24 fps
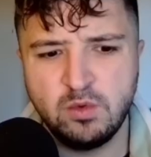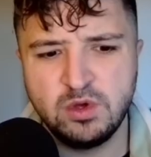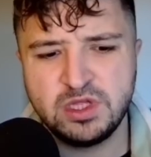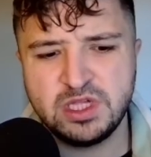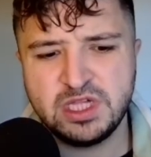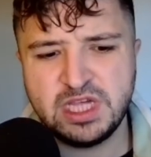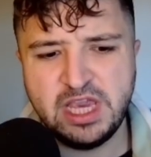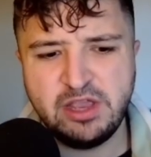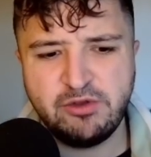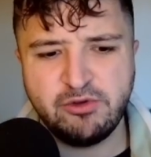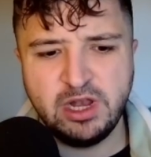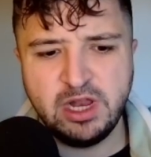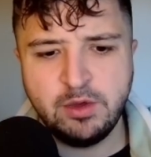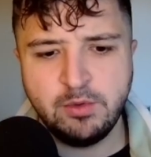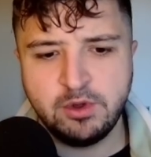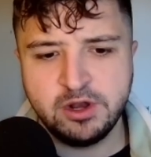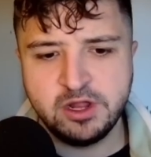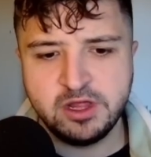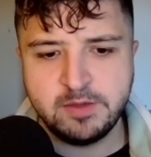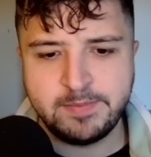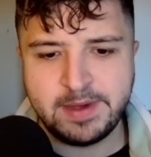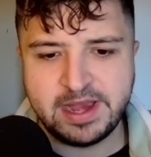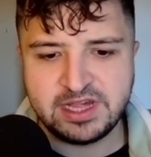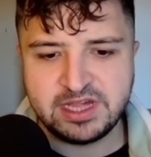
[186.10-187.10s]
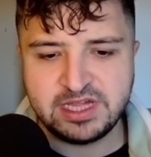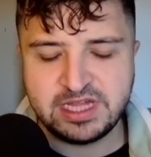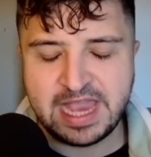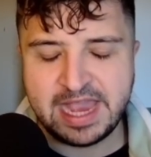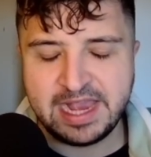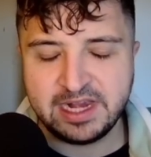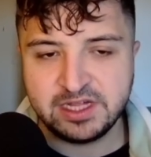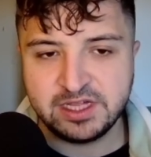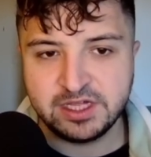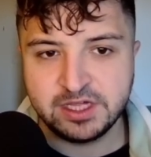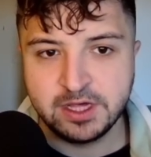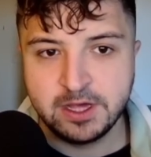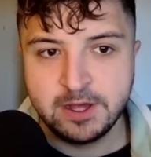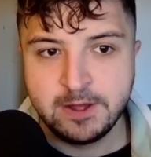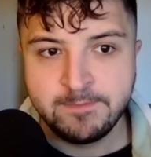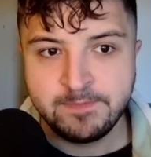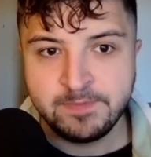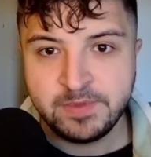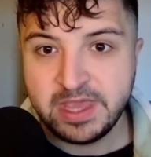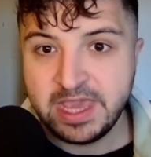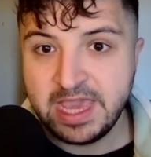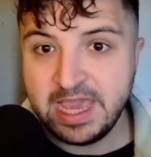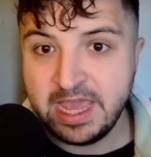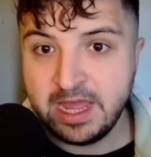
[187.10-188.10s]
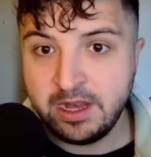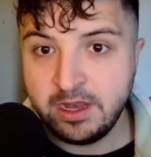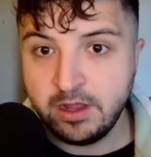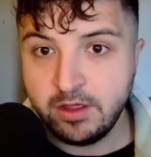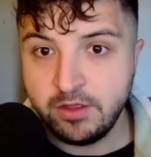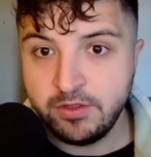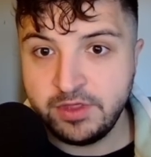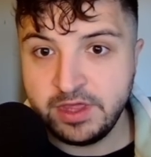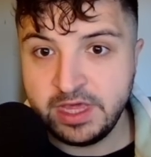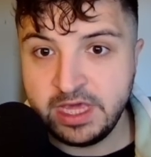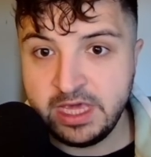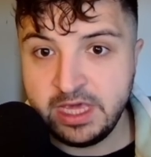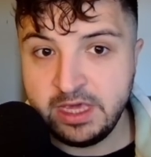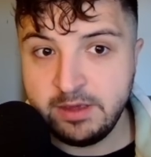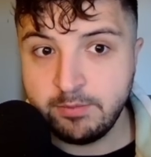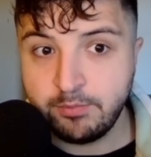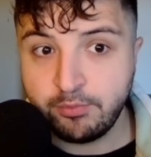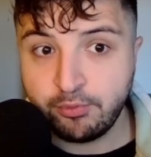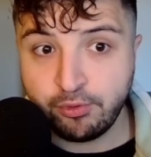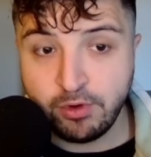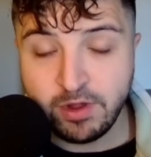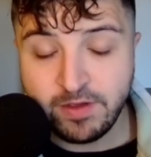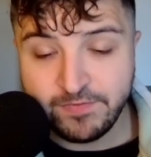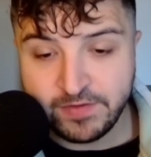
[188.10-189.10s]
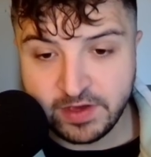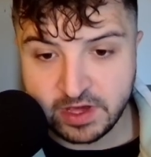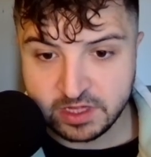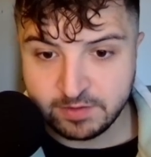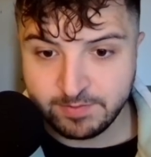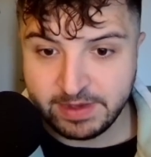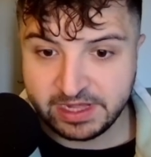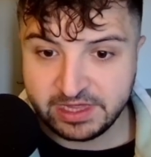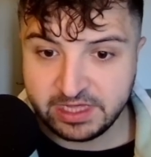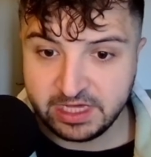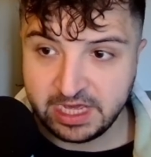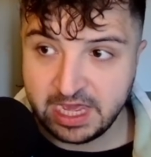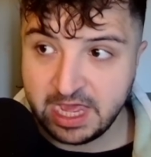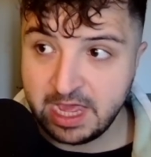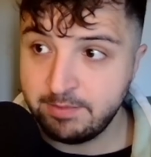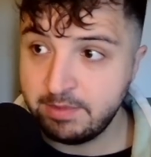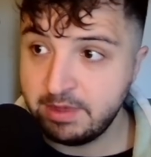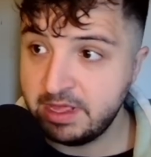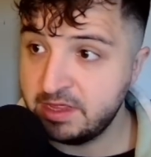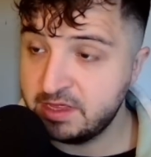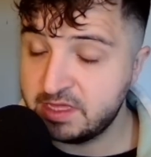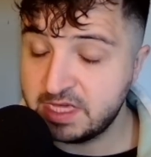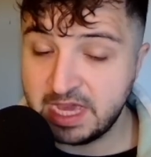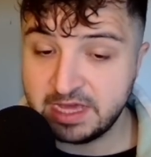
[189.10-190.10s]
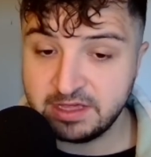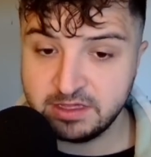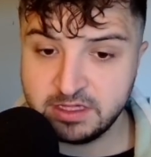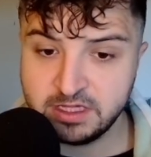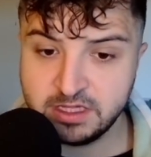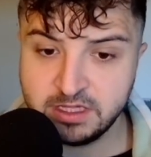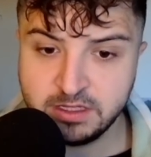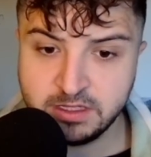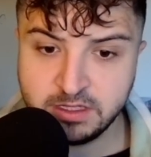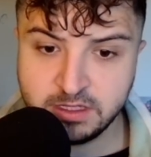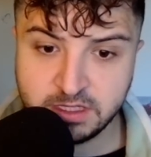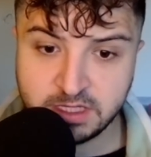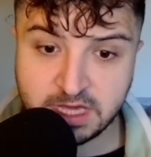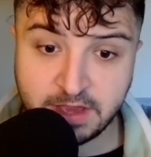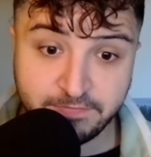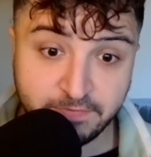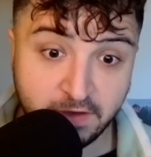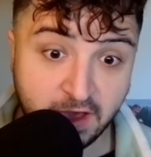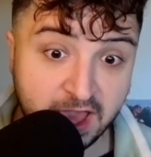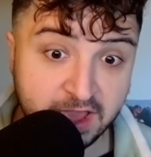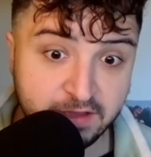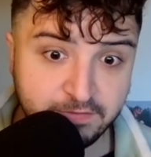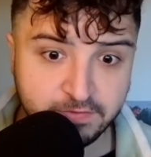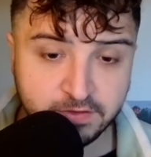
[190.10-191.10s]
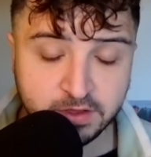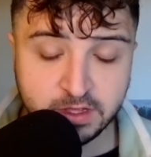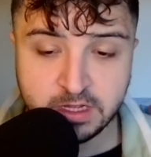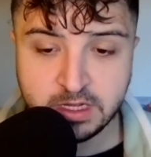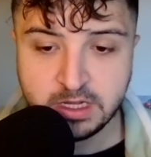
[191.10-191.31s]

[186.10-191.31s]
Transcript: secretly one of the best decks in the previous metagame in set 5.